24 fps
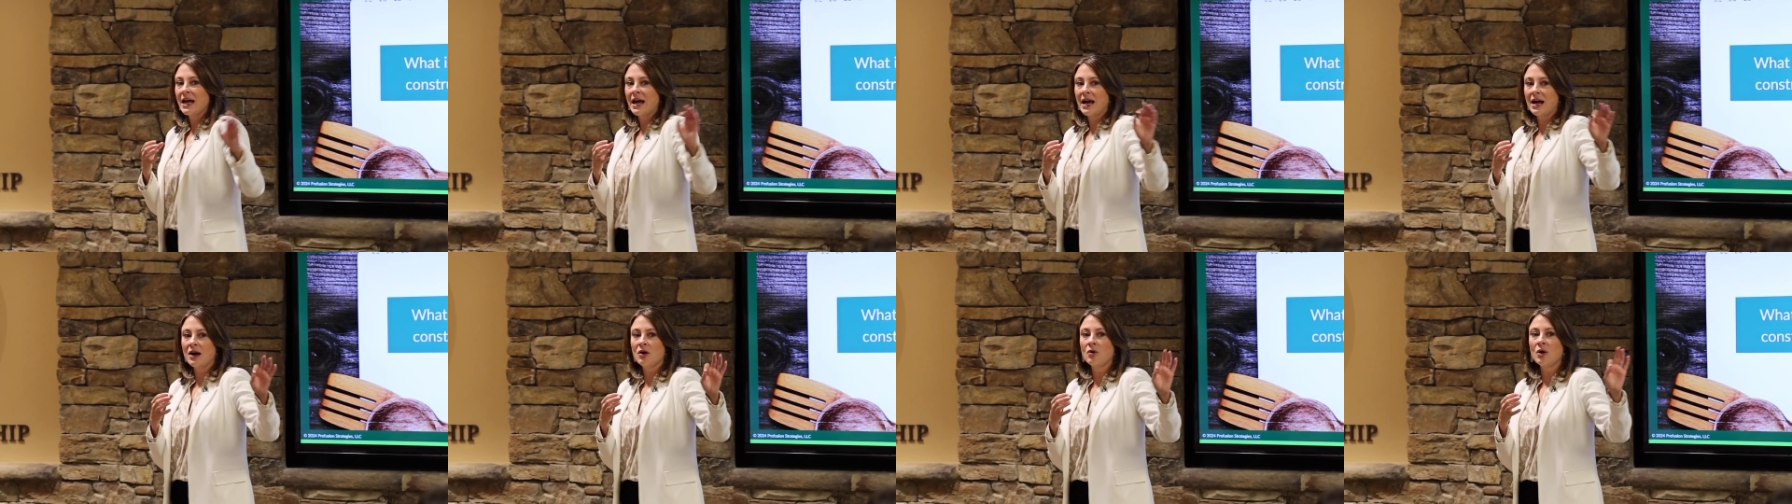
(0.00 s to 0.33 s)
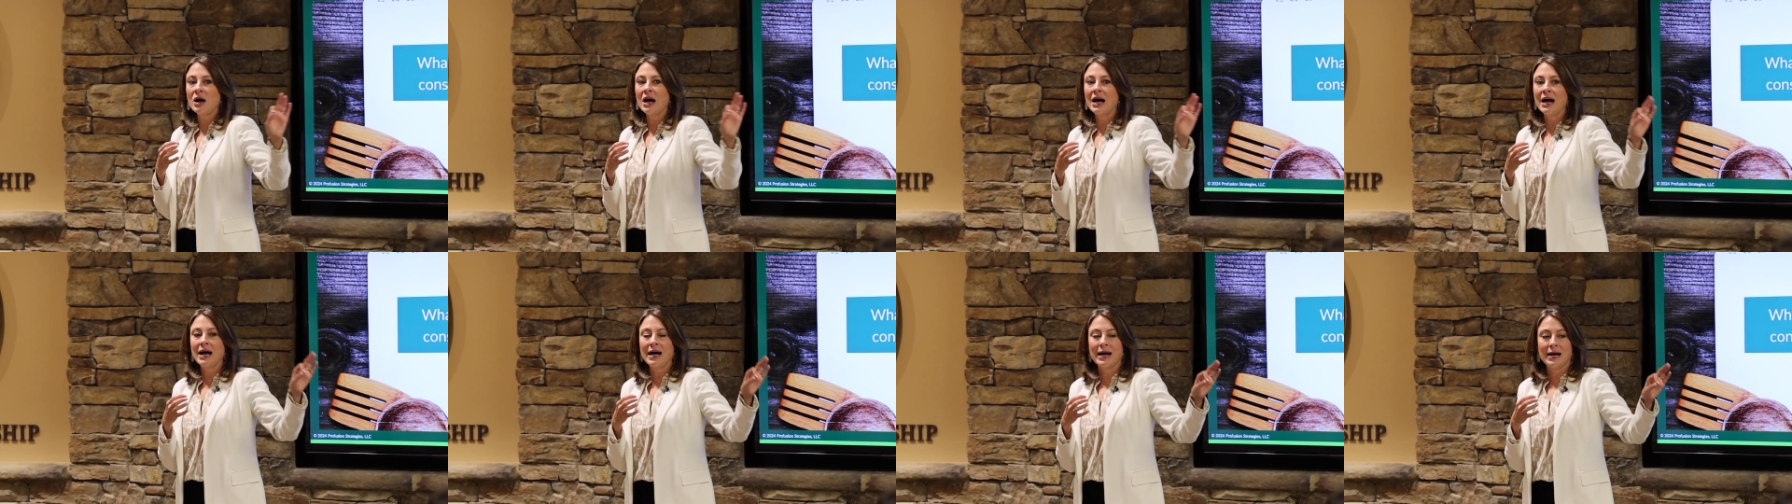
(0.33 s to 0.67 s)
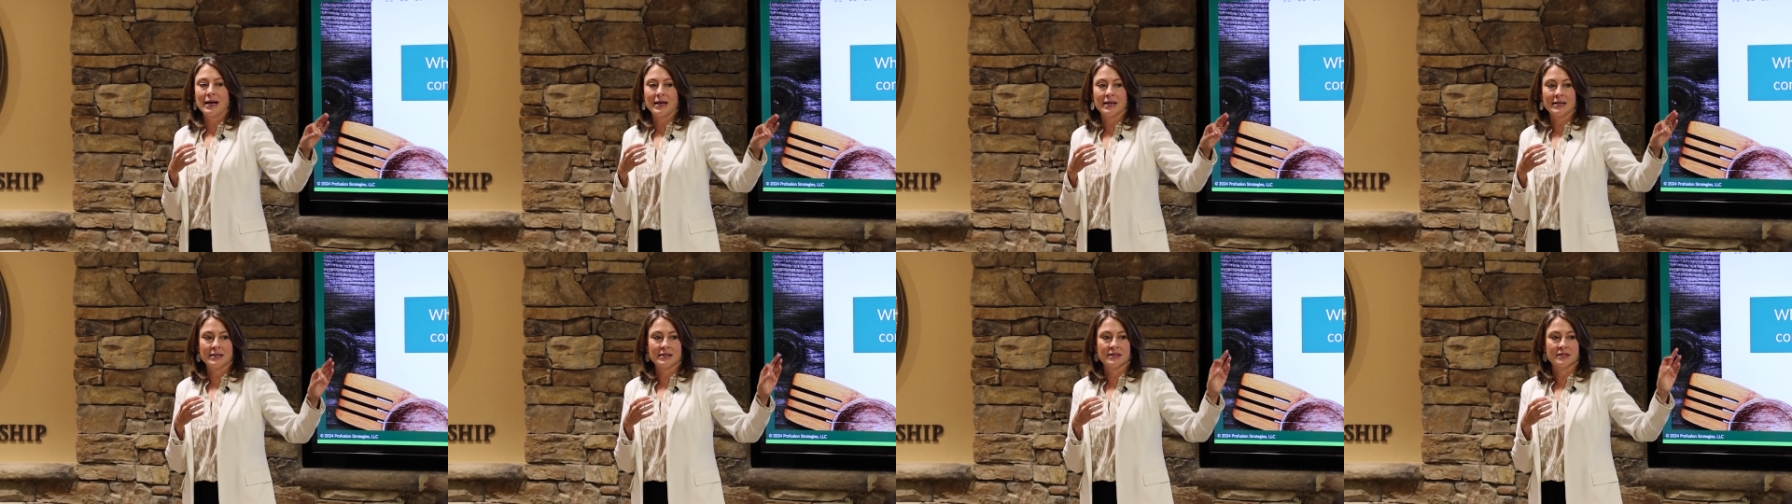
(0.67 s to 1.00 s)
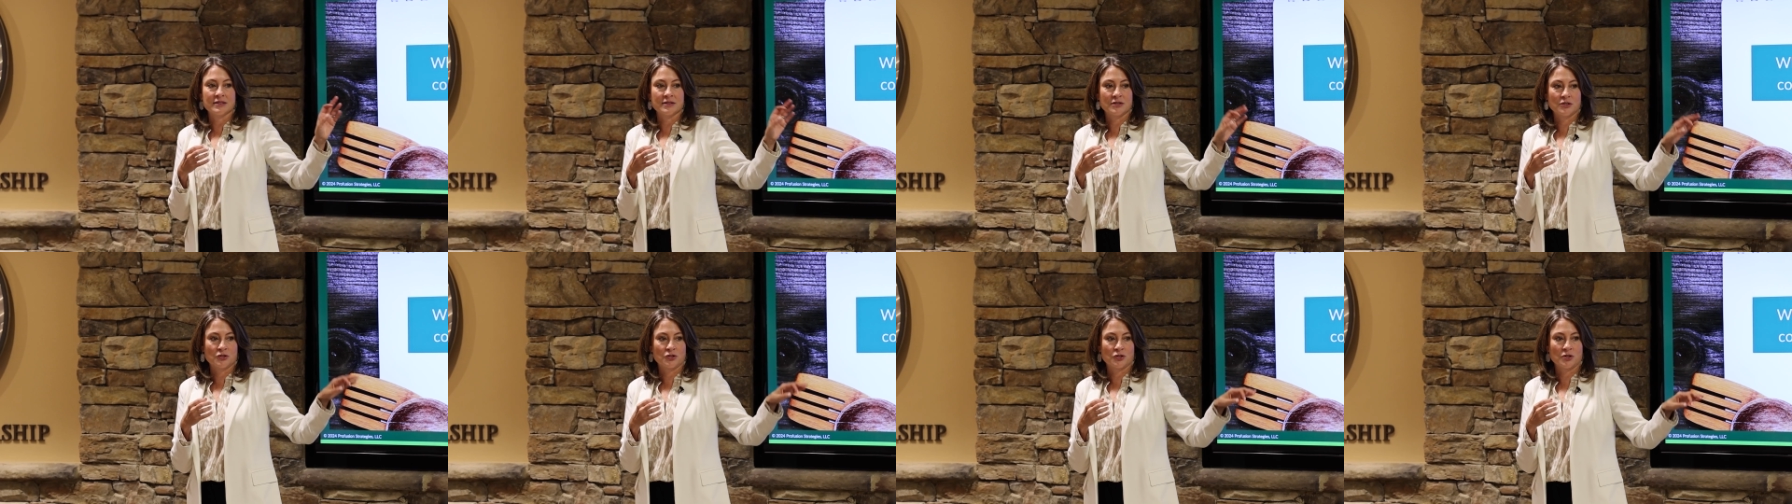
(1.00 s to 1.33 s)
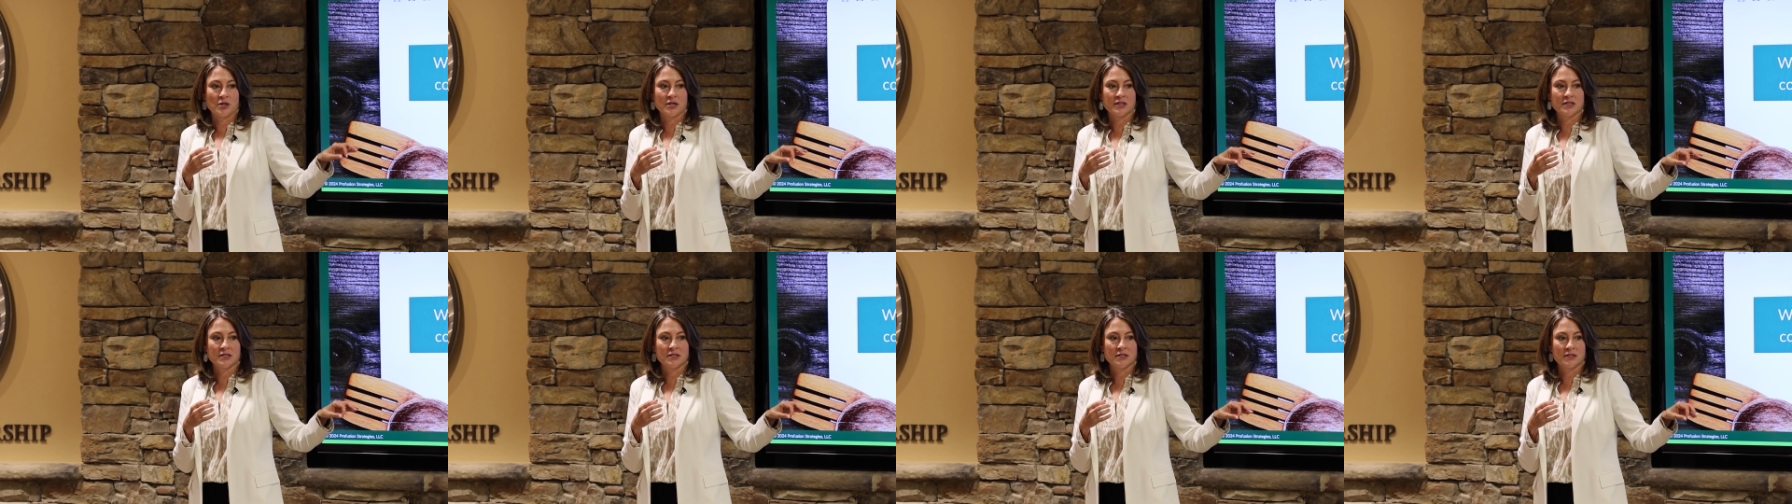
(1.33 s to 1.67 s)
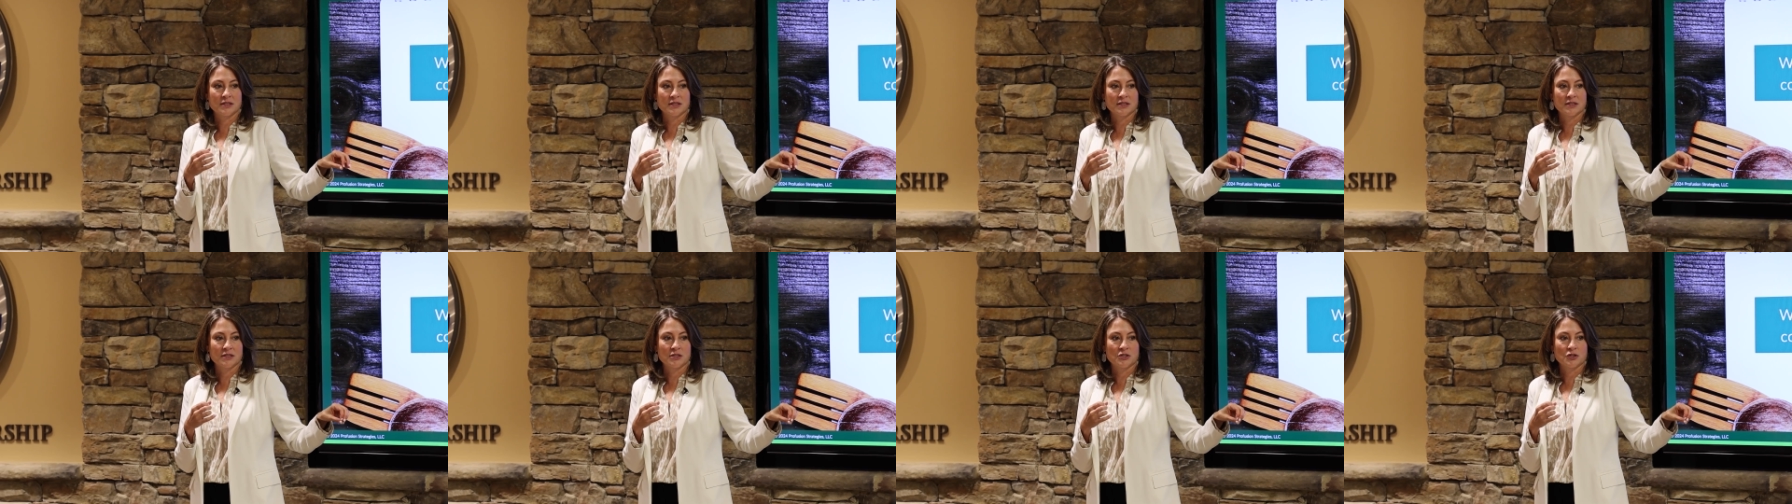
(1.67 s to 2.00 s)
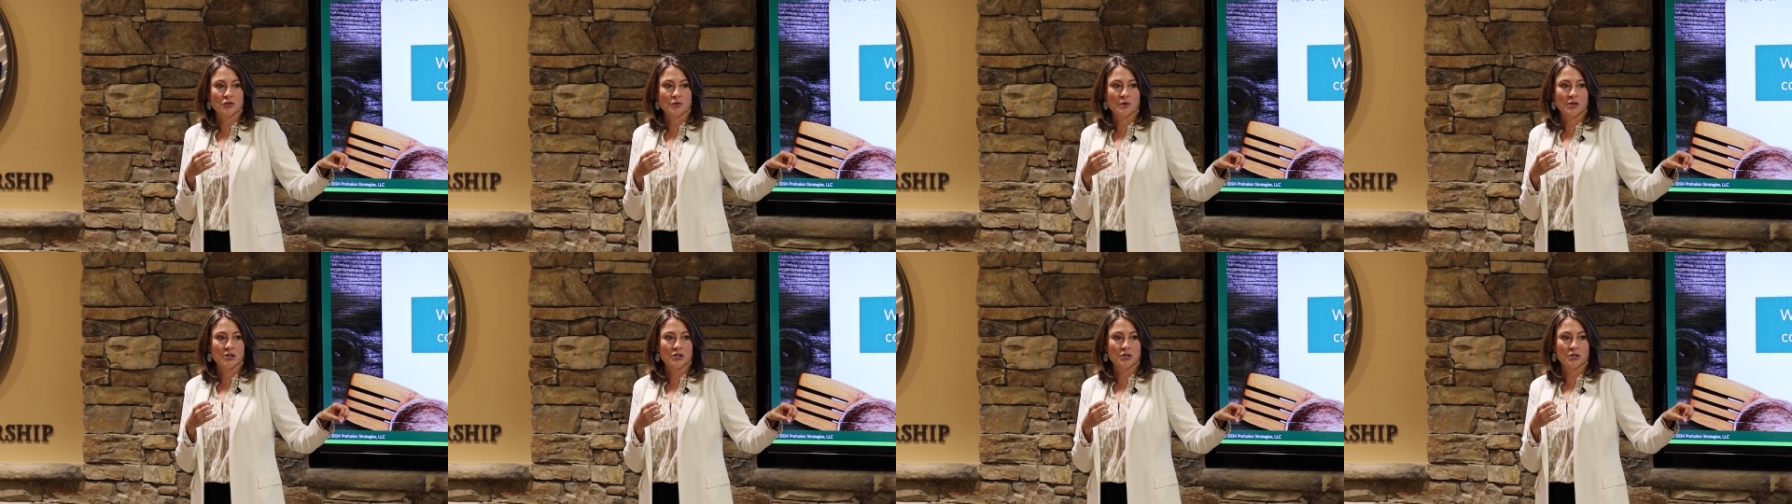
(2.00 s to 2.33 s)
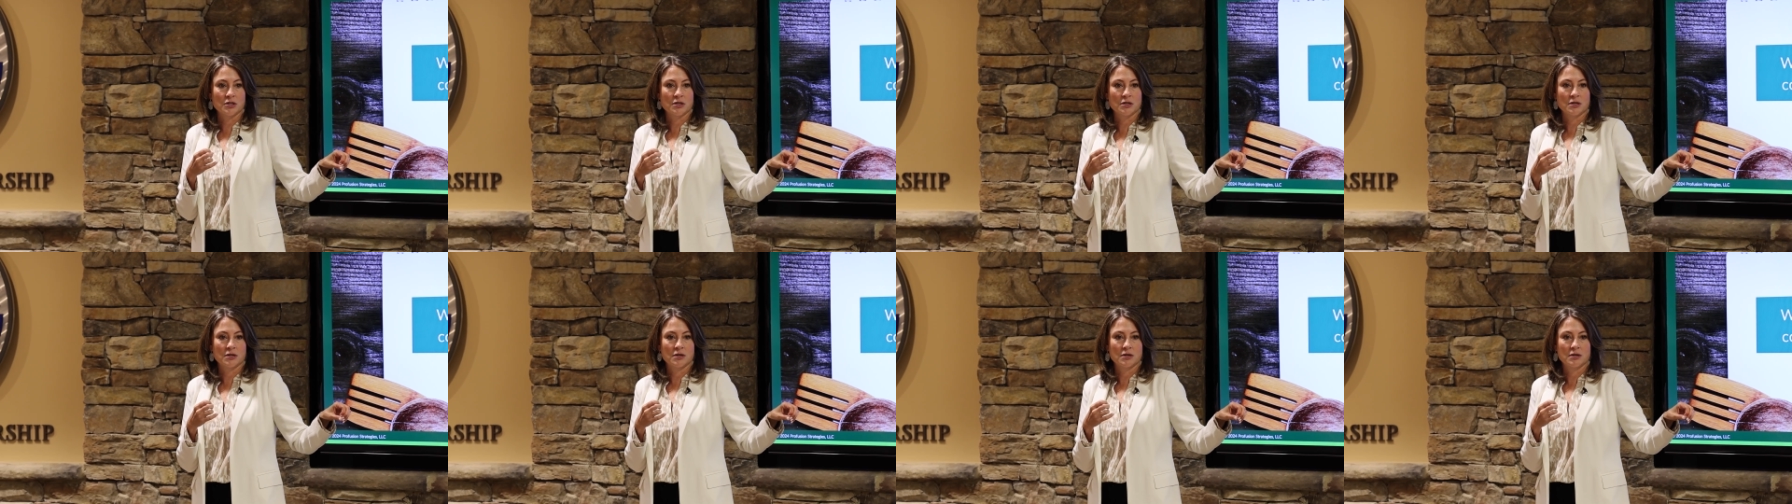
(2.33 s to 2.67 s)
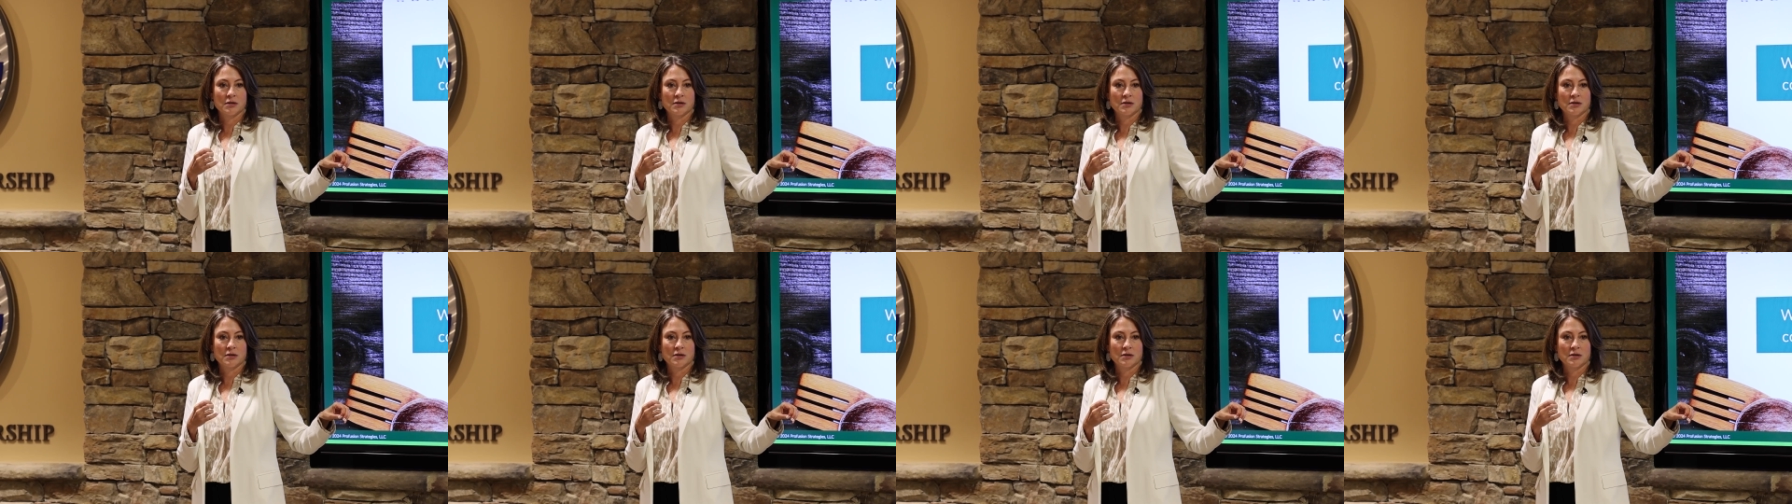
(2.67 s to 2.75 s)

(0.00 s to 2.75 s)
how high is the trust in this situation?